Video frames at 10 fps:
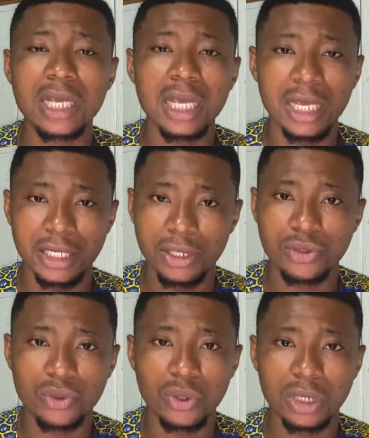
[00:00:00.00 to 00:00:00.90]
and
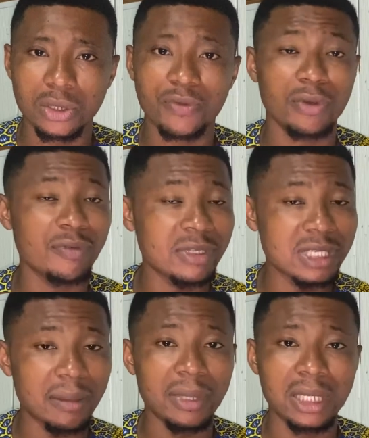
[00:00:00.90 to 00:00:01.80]
so on and so forth, even
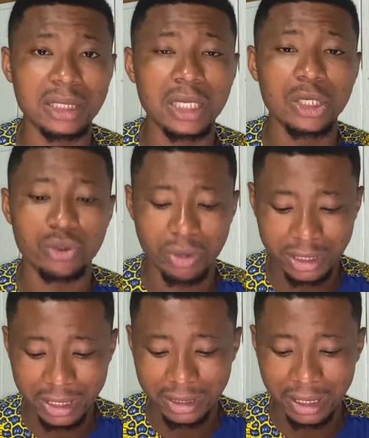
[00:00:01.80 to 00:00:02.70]
tablet to
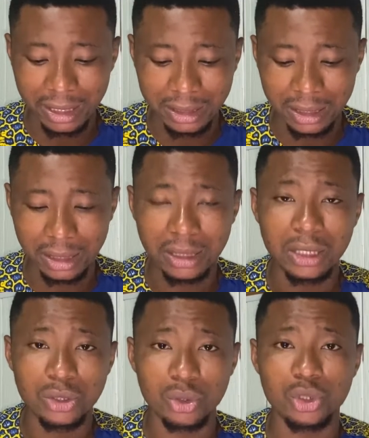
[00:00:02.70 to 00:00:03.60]
access the internet.
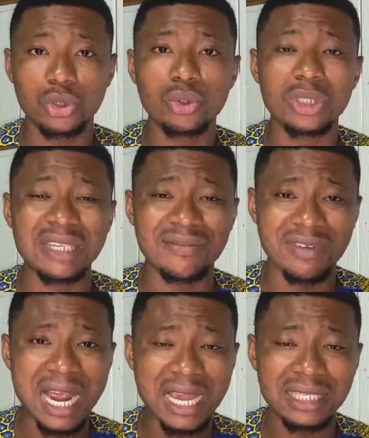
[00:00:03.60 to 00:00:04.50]
So you should know
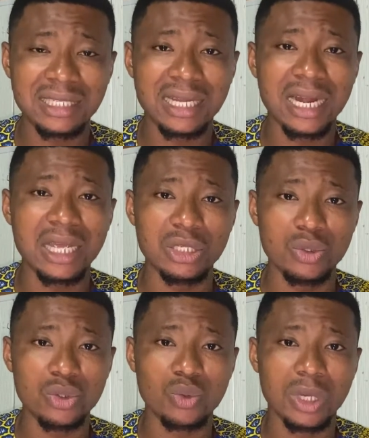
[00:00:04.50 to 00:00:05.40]
devices that are used
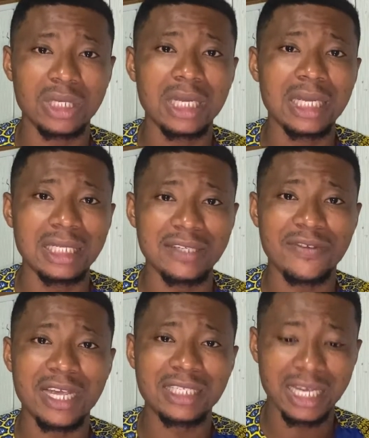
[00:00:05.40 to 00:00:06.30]
to what?
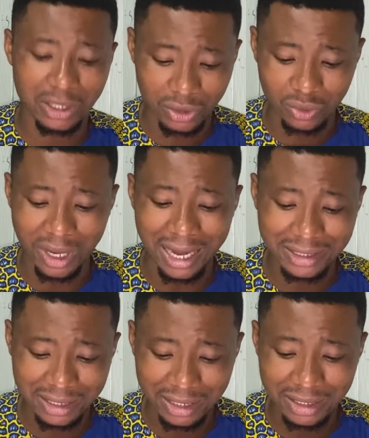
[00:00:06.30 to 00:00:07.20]
Devices that are used to
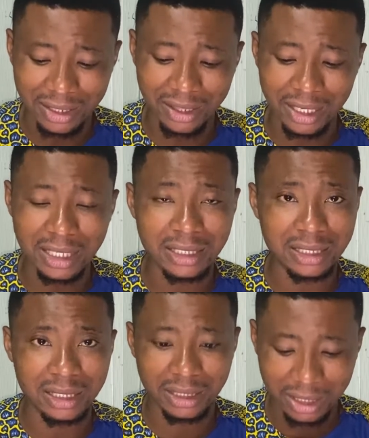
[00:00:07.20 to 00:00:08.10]
access the
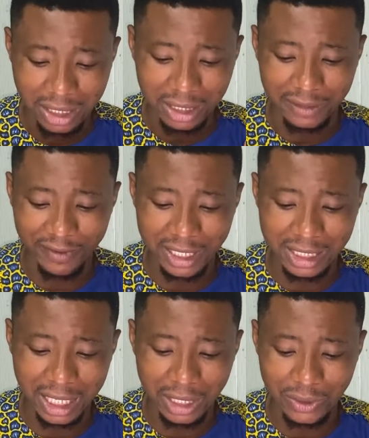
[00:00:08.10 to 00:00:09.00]
internet. Devices that
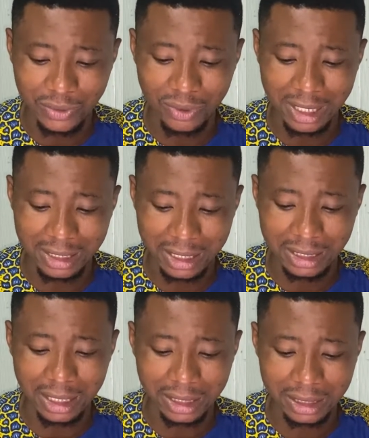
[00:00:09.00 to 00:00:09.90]
are used to access the
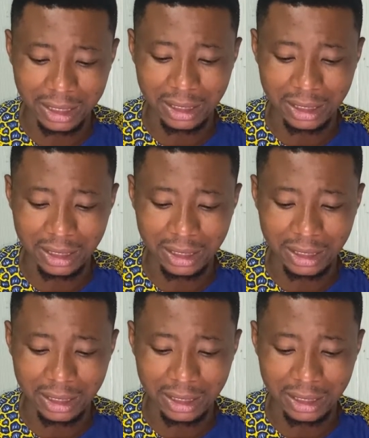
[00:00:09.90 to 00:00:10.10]
internet.